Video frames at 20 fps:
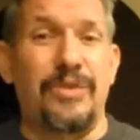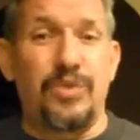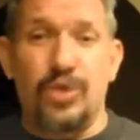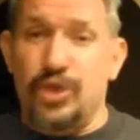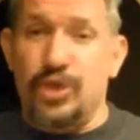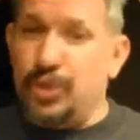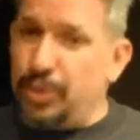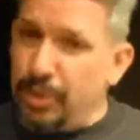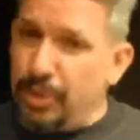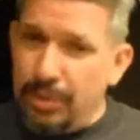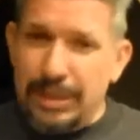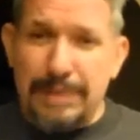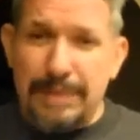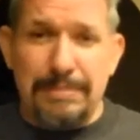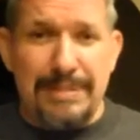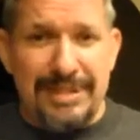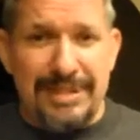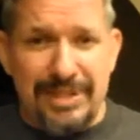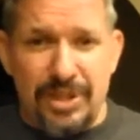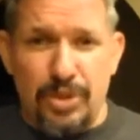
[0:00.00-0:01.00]
Truly
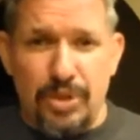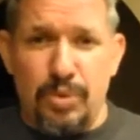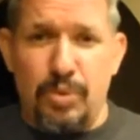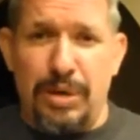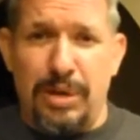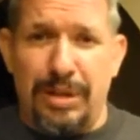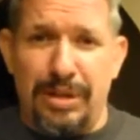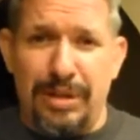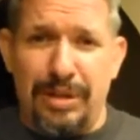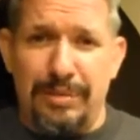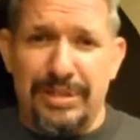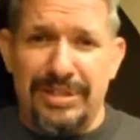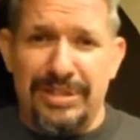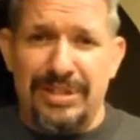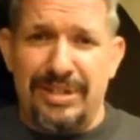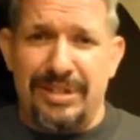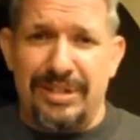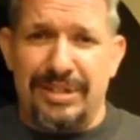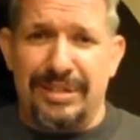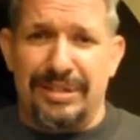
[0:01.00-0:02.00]
missed you while I was
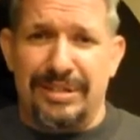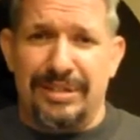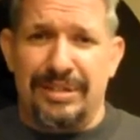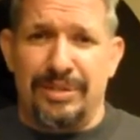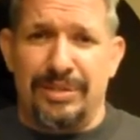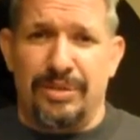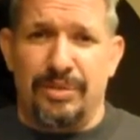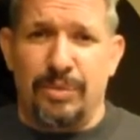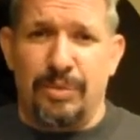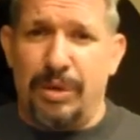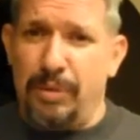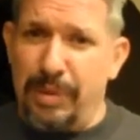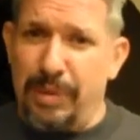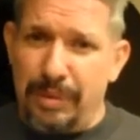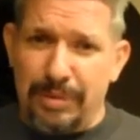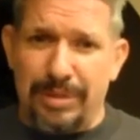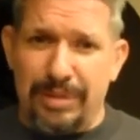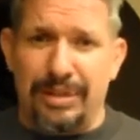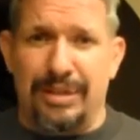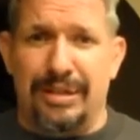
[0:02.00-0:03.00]
gone, while we
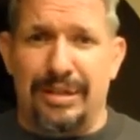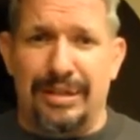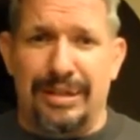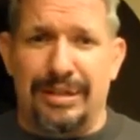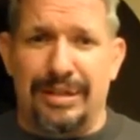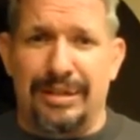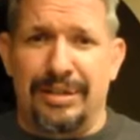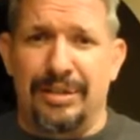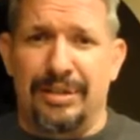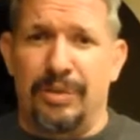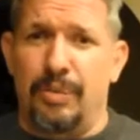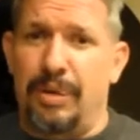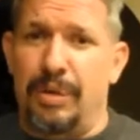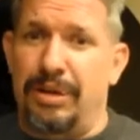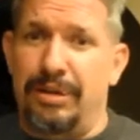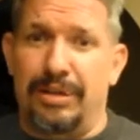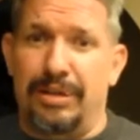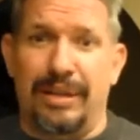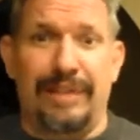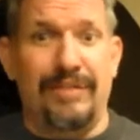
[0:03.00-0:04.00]
were gone,
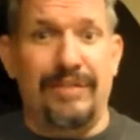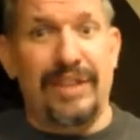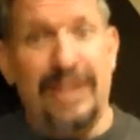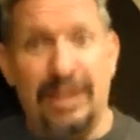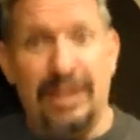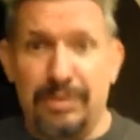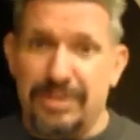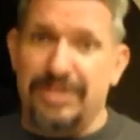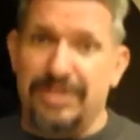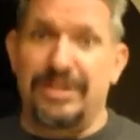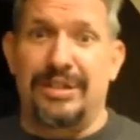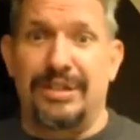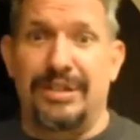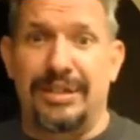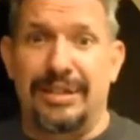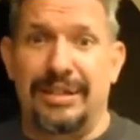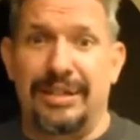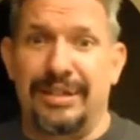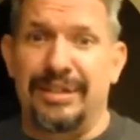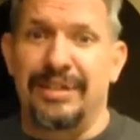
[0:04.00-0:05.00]
while everything was
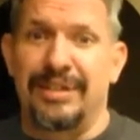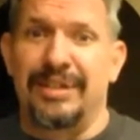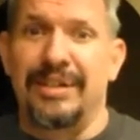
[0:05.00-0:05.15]
gone.